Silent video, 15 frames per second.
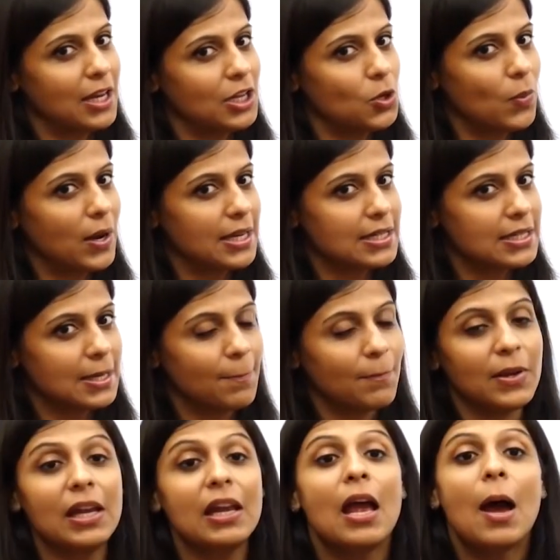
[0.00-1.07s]
by
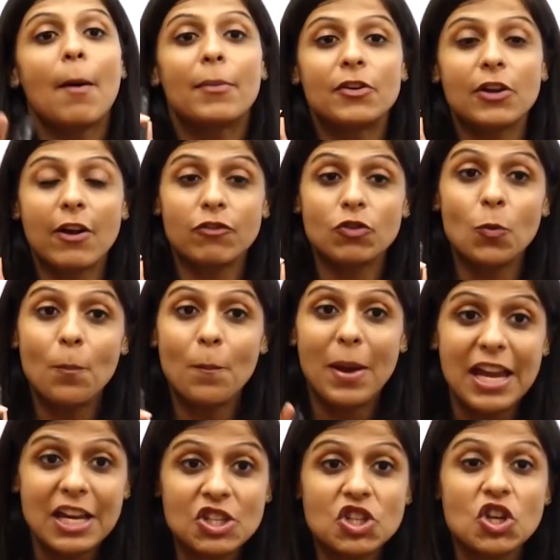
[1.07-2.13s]
UNDP, but you have to
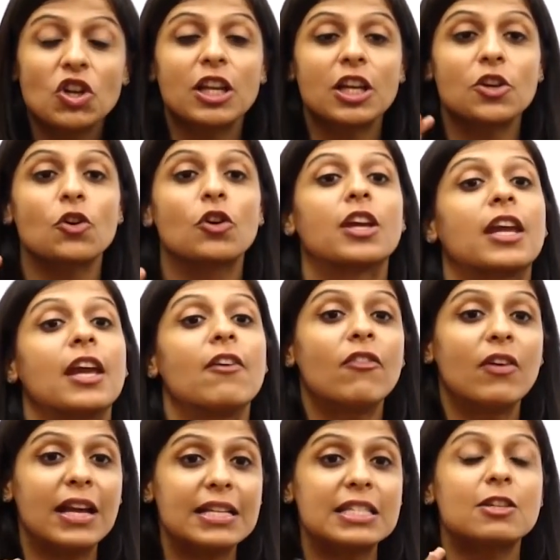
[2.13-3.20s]
make sure that you give
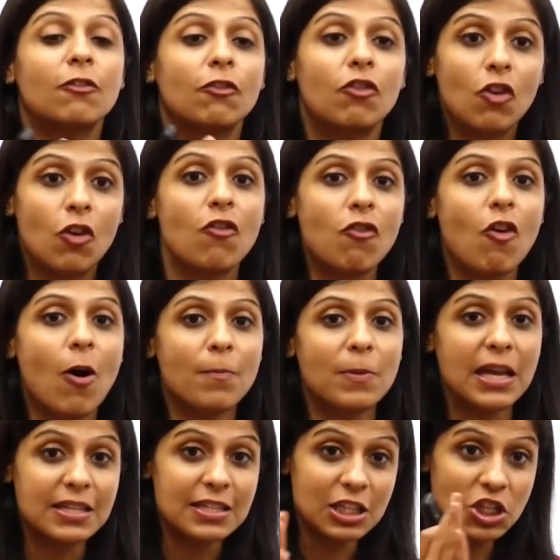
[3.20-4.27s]
its full form.
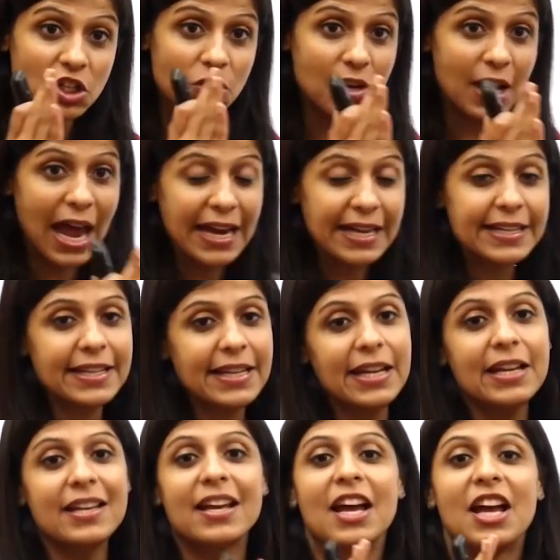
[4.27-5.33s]
That's
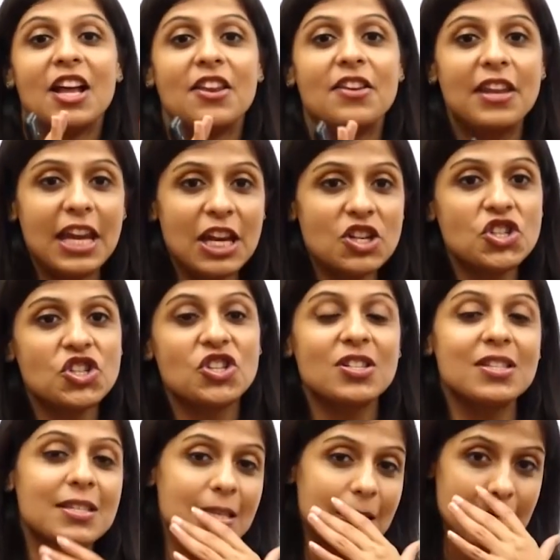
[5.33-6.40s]
United
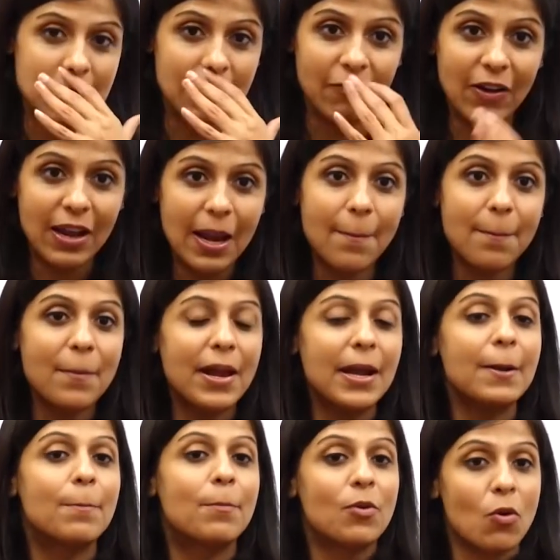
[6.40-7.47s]
Nations
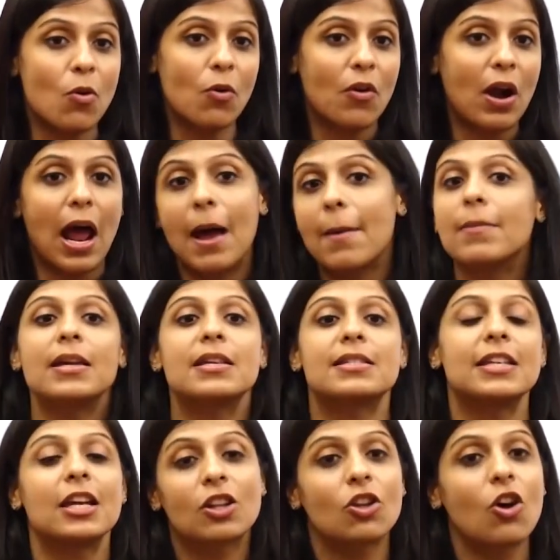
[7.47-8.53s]
Development Program is
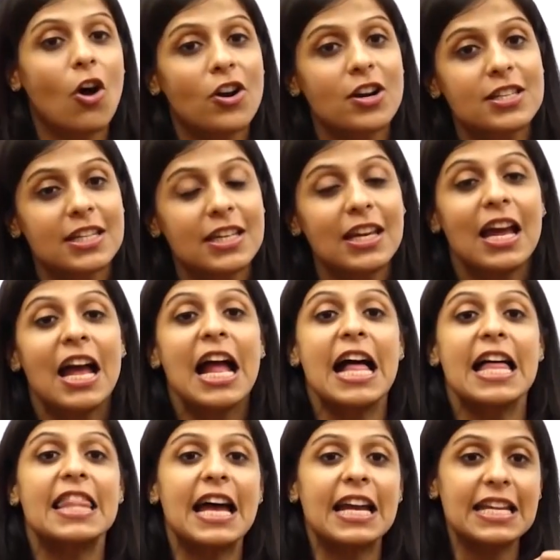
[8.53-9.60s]
the authority
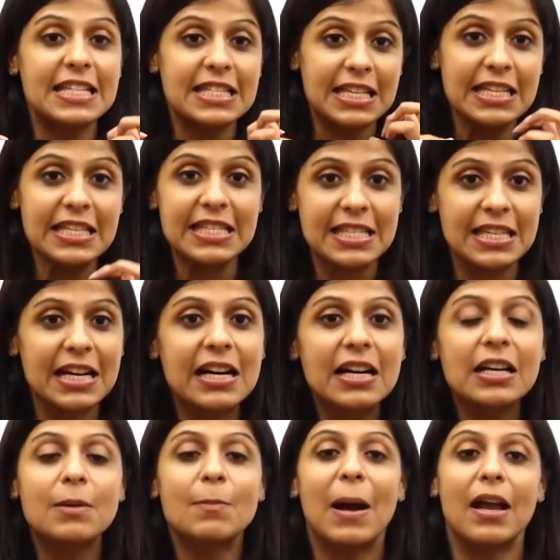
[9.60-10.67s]
that is
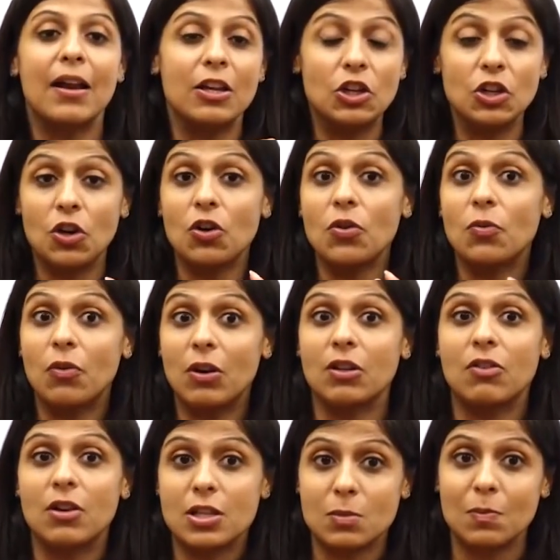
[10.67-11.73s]
concerned by, you know, with
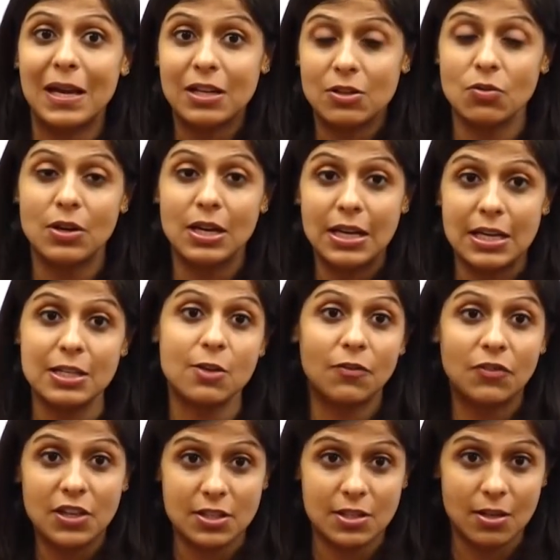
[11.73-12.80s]
respect to release
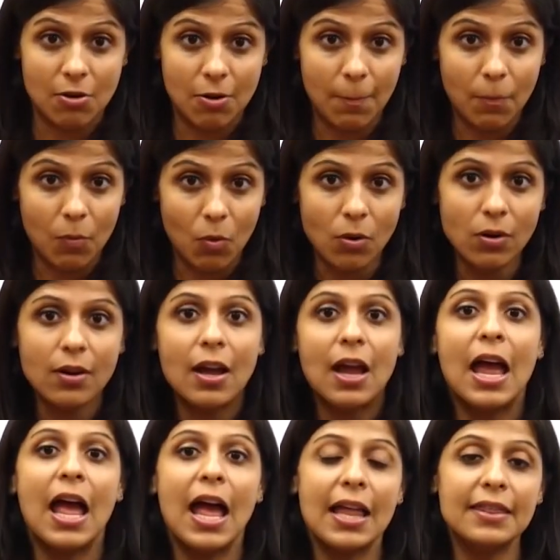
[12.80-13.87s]
of this report.
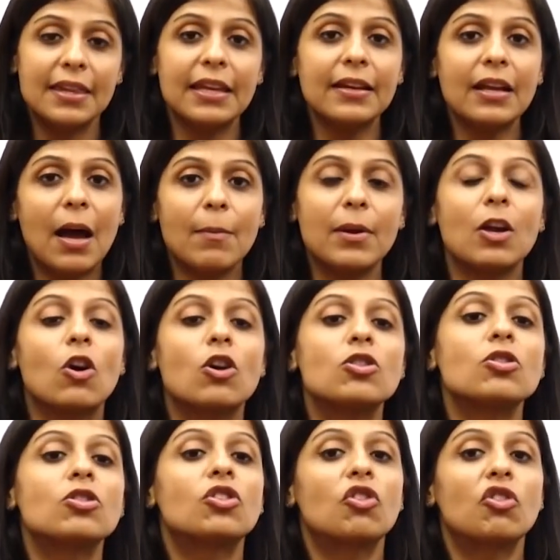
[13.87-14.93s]
And then coming
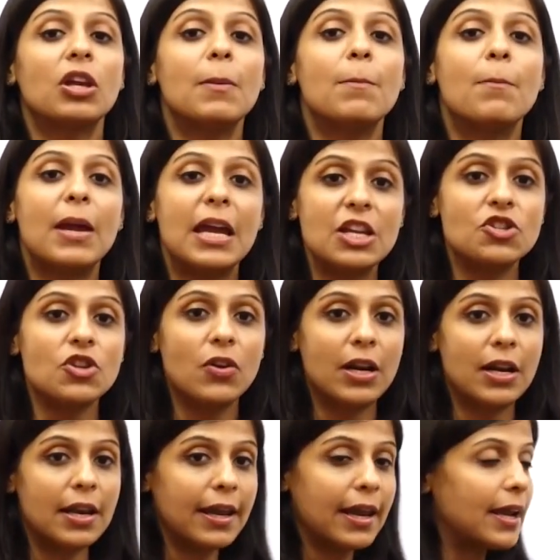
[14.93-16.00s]
on to three major
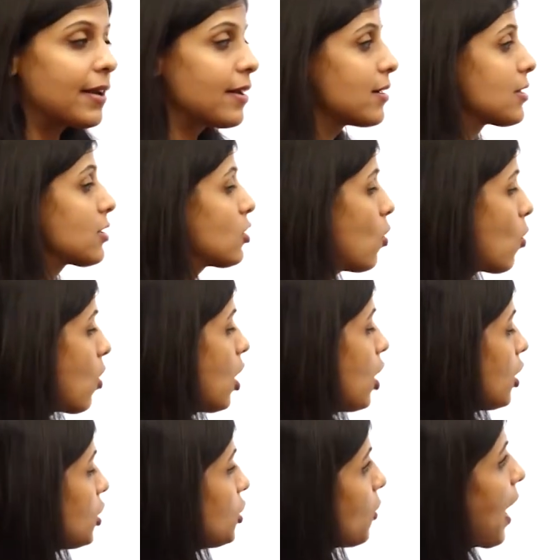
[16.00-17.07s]
indicators. So
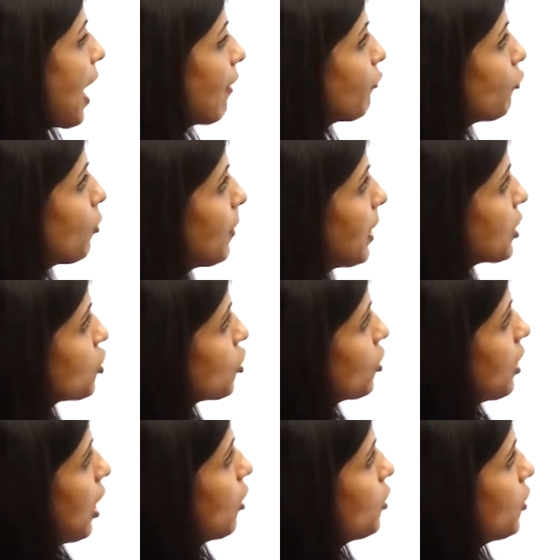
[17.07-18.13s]
you have to make
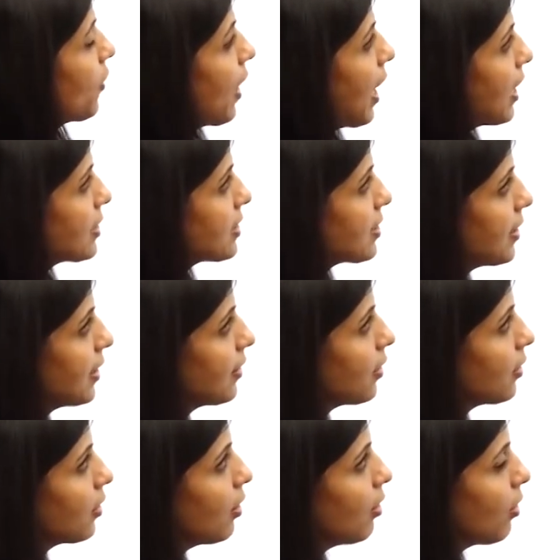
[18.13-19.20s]
sure now you're answering
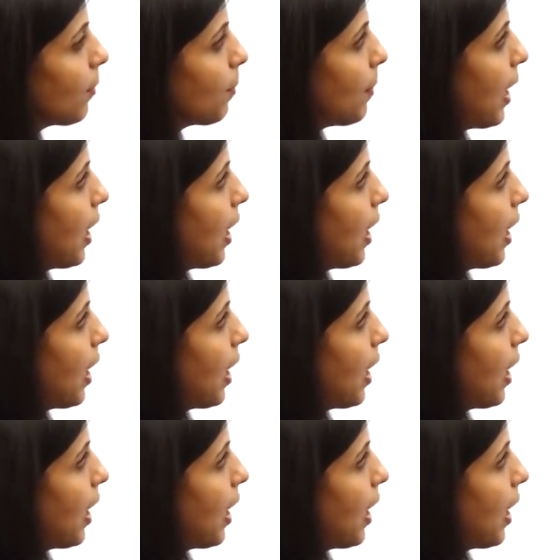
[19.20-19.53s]
the third